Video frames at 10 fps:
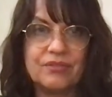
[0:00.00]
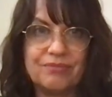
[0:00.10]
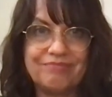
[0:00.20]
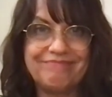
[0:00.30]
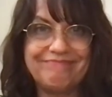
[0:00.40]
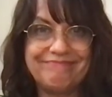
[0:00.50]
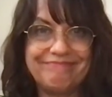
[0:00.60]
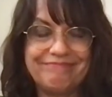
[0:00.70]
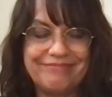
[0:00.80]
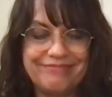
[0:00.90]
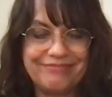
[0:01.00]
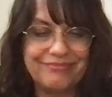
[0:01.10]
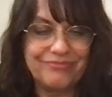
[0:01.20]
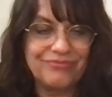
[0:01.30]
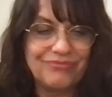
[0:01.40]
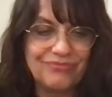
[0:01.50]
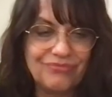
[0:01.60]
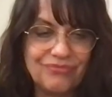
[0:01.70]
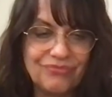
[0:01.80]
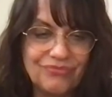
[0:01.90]

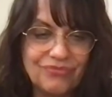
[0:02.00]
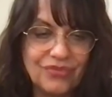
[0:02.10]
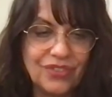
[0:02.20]
(no one is talking)